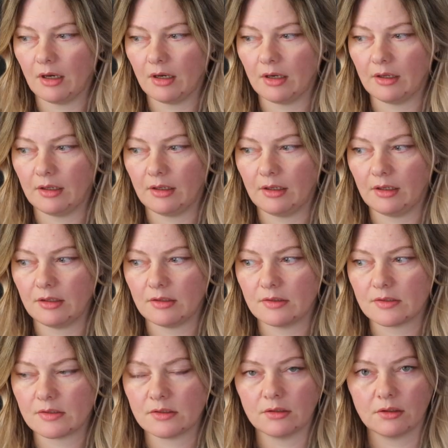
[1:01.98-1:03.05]
I
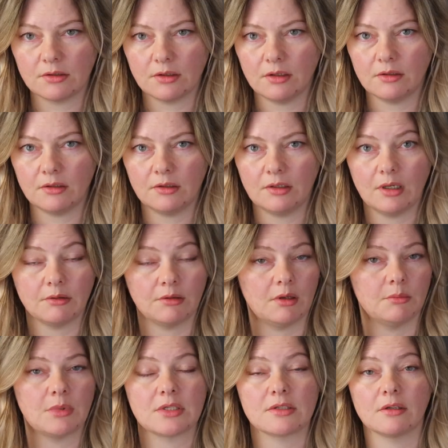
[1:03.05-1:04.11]
started
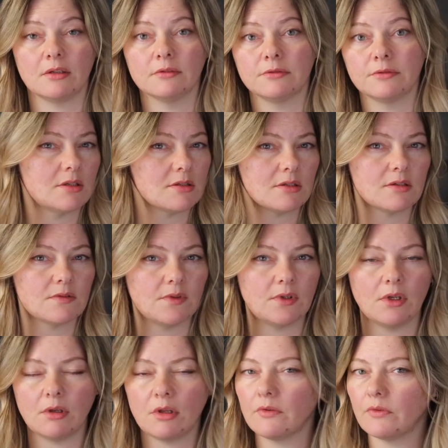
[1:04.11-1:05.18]
doubting myself. Is this
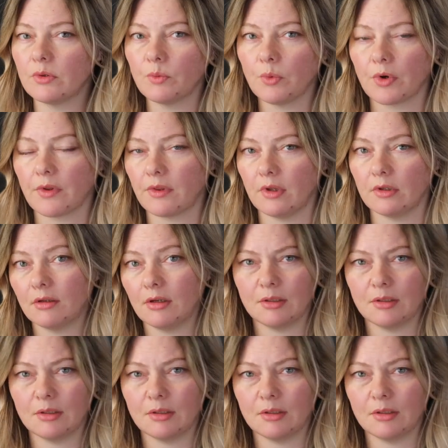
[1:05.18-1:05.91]
video even worth it?